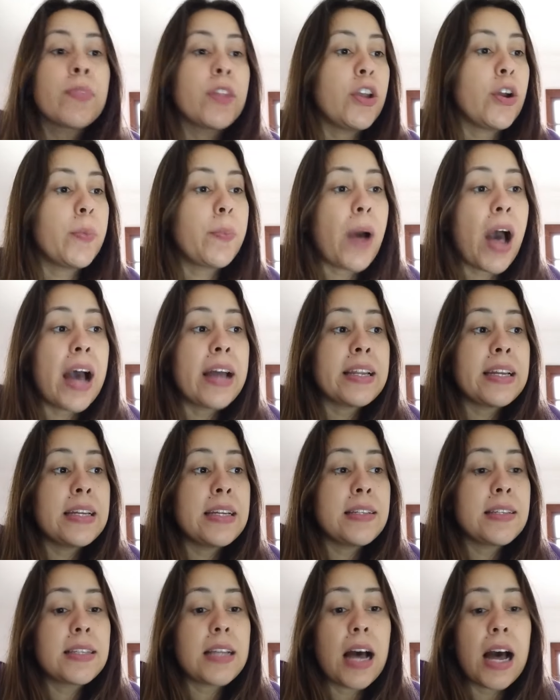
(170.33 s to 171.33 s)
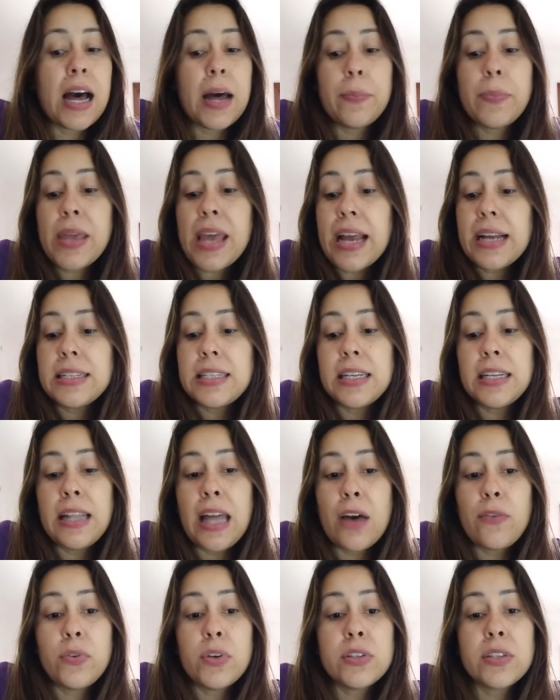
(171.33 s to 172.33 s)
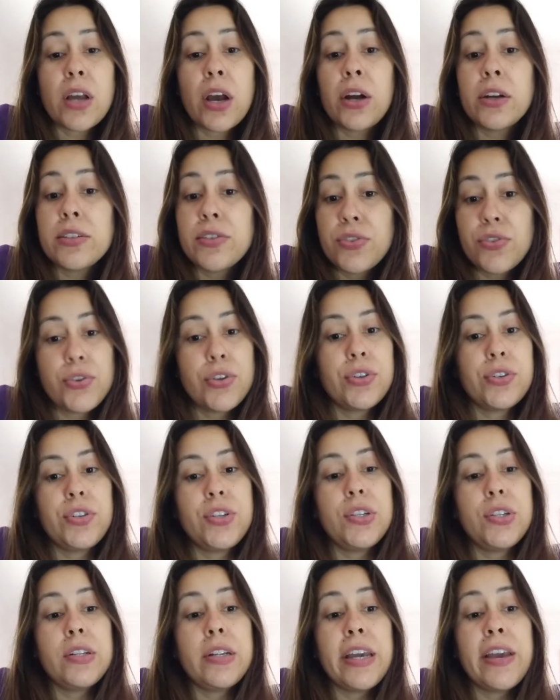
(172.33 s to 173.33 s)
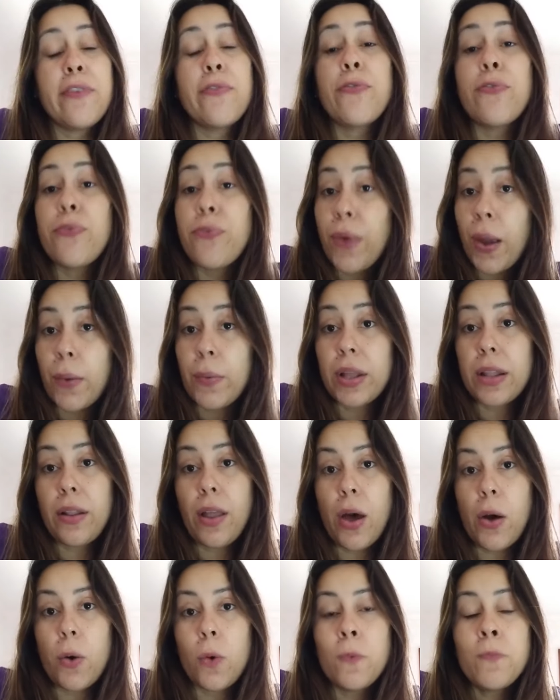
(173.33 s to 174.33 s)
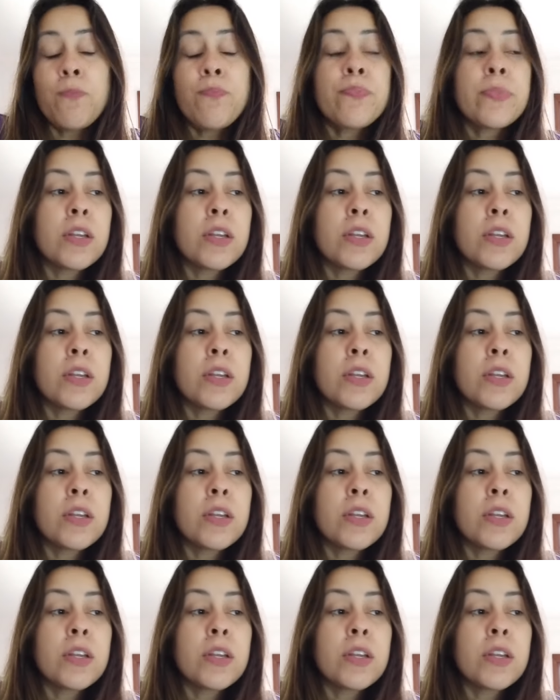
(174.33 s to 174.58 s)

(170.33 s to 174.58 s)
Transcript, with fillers: Your body's uh, BAT levels are certainly very low.